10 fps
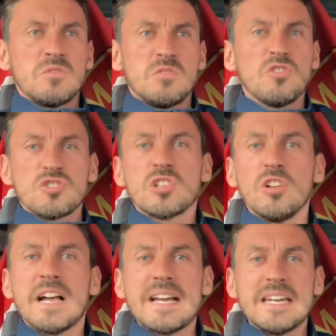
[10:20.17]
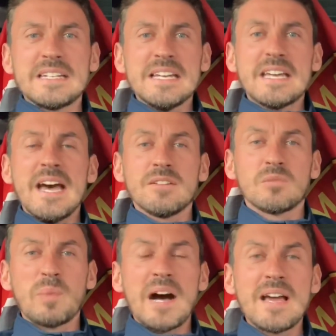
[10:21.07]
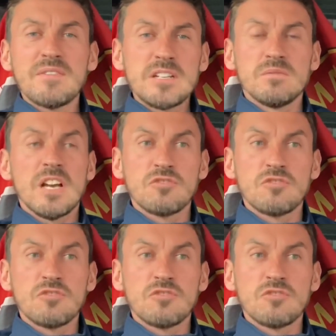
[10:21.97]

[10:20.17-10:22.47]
just look like a dickhead by having